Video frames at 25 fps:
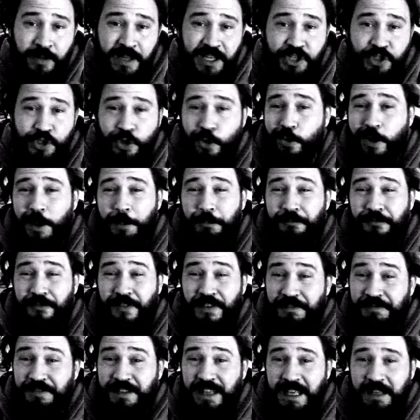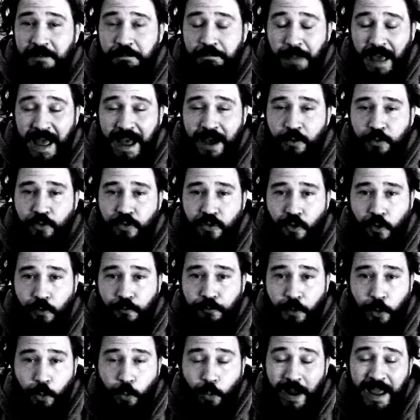only showed up fifteen pounds
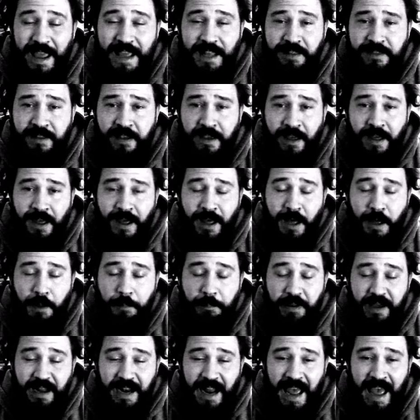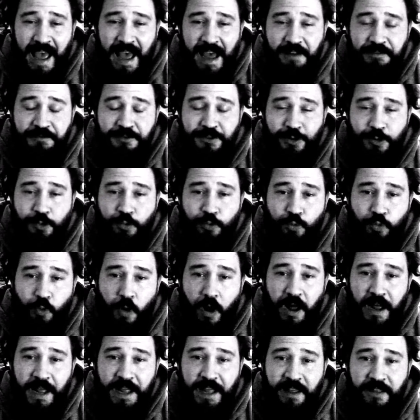overweight, but after
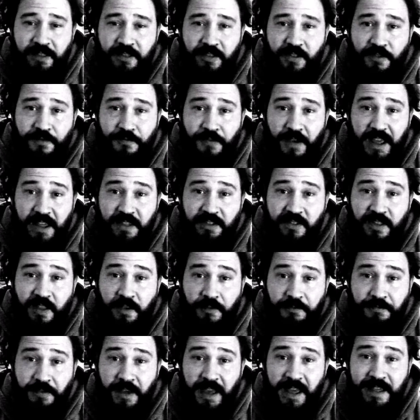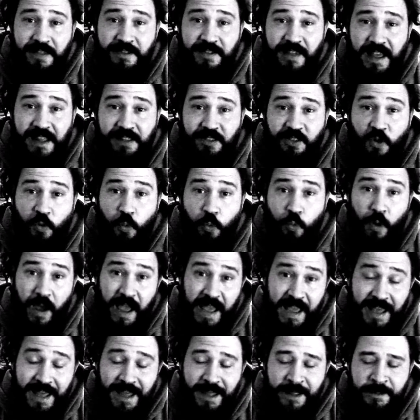Ryan's face-to-face at the
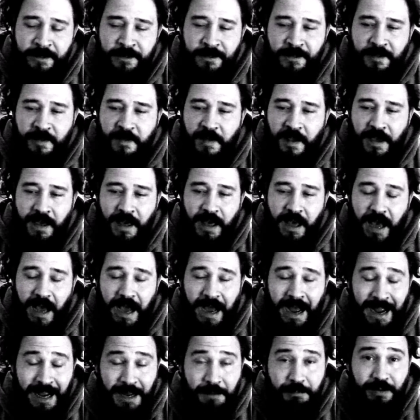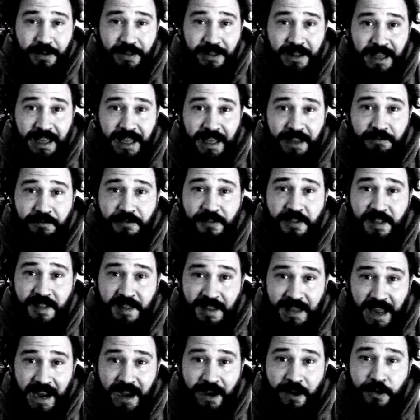weigh-ins, I believe
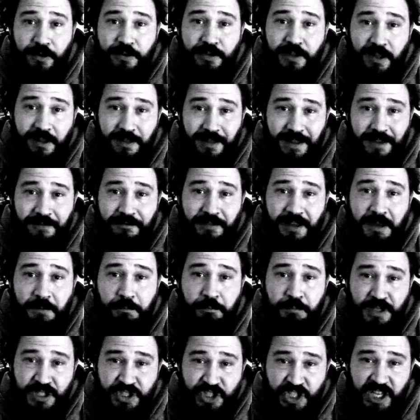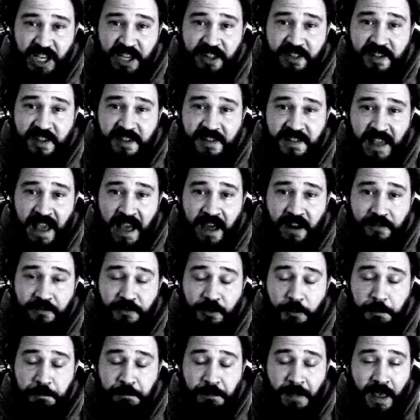scared the living bejesus out of
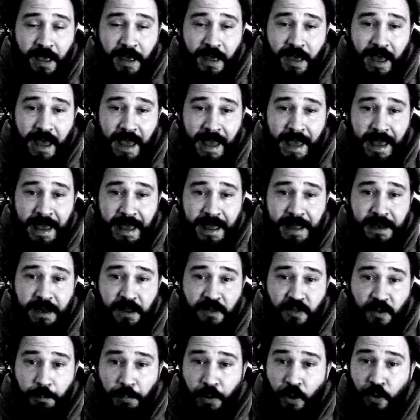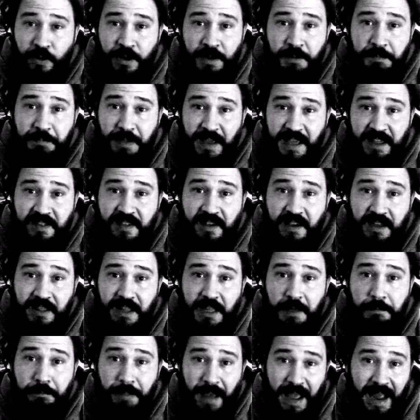him. And his opponent
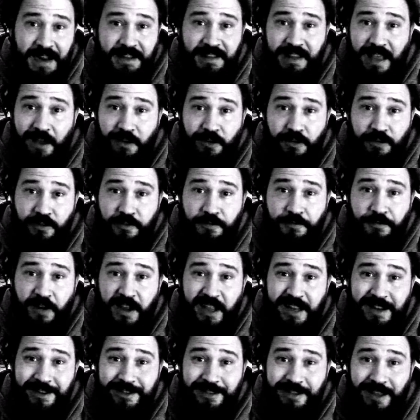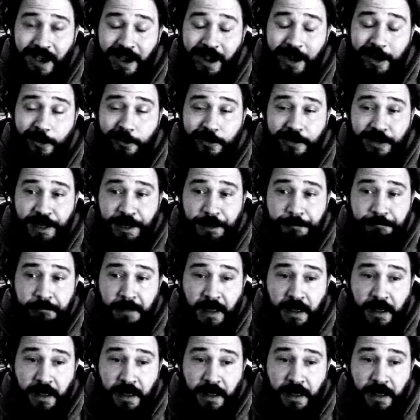basically backed out of the fight entirely.